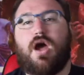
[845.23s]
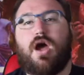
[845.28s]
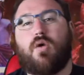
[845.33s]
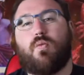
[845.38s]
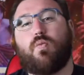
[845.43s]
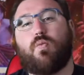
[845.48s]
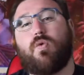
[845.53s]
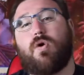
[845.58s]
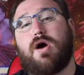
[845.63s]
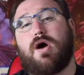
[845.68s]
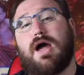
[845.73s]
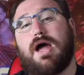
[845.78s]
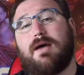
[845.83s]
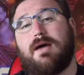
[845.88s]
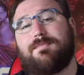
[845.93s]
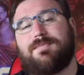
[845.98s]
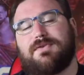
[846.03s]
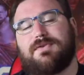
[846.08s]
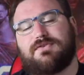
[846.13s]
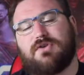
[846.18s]
And what
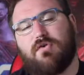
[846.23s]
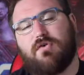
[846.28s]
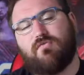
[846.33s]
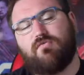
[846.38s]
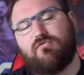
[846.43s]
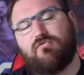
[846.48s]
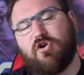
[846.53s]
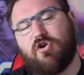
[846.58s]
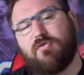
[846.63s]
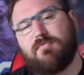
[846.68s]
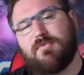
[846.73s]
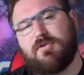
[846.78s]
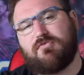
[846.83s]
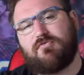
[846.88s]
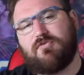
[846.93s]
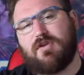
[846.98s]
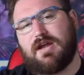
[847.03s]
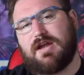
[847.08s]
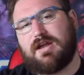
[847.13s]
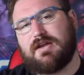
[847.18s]
happens?
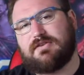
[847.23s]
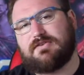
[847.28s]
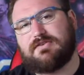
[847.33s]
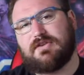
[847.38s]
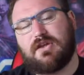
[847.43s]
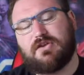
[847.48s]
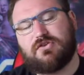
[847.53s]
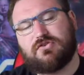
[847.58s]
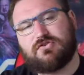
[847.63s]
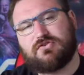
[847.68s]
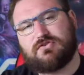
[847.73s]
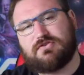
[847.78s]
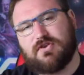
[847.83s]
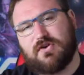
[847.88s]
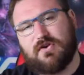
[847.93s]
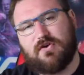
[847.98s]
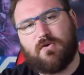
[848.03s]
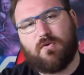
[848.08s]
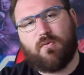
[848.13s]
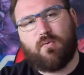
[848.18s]
Roman Reigns
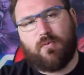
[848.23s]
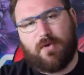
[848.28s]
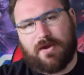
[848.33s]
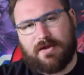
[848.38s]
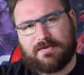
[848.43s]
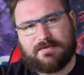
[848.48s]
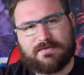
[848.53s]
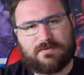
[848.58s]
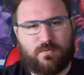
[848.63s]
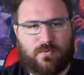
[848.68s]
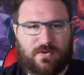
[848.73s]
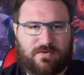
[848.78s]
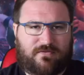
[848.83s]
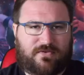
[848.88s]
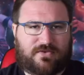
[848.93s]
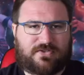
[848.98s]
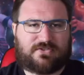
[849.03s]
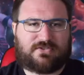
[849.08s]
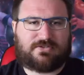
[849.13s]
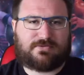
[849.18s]
still wins
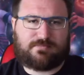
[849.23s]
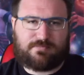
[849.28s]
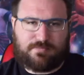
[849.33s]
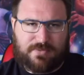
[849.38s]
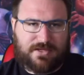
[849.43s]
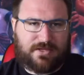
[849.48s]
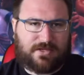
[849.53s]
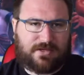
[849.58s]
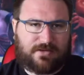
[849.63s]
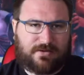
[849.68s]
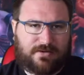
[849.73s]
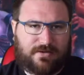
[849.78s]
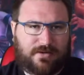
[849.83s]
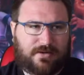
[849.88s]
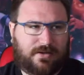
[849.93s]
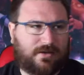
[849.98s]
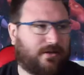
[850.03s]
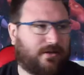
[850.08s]
with a spear.